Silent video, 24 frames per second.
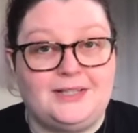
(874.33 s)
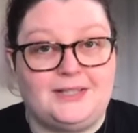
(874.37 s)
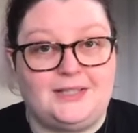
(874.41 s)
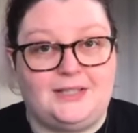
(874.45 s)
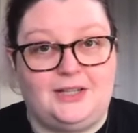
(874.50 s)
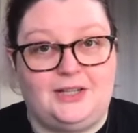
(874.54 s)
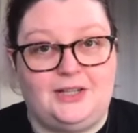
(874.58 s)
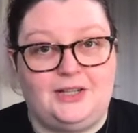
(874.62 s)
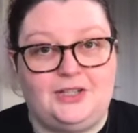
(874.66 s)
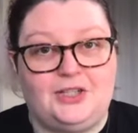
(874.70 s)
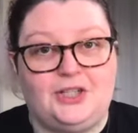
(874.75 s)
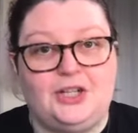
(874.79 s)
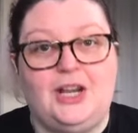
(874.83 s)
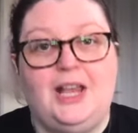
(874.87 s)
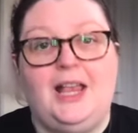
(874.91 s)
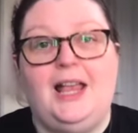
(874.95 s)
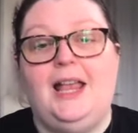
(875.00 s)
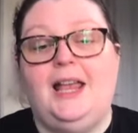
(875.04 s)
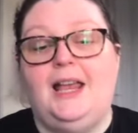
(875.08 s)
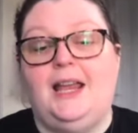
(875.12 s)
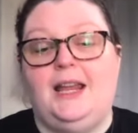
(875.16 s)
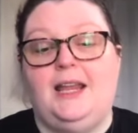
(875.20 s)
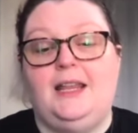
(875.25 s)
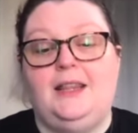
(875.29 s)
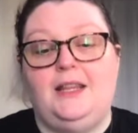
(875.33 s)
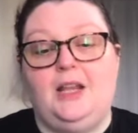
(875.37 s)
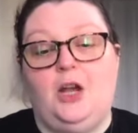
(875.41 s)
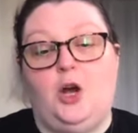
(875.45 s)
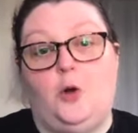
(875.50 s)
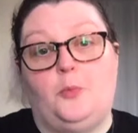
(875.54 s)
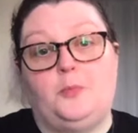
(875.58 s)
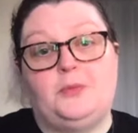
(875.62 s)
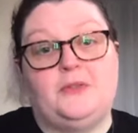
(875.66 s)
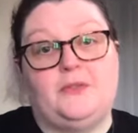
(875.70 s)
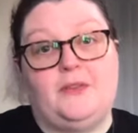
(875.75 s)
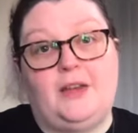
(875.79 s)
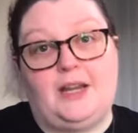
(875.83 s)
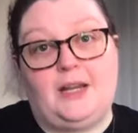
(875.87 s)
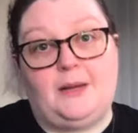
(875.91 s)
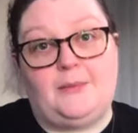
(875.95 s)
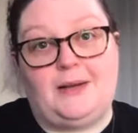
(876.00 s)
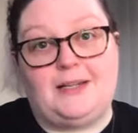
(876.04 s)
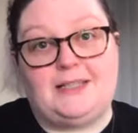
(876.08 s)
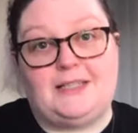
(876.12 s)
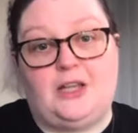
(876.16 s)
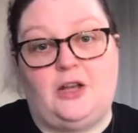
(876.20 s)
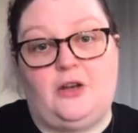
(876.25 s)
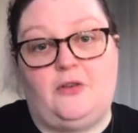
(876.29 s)
stitch in the hopes of getting
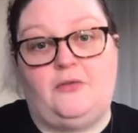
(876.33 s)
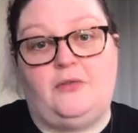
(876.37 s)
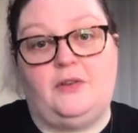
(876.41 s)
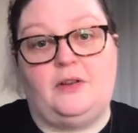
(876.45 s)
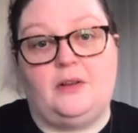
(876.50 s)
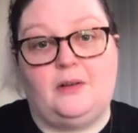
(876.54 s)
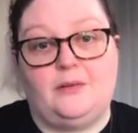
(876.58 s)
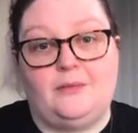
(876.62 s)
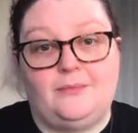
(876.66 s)
myself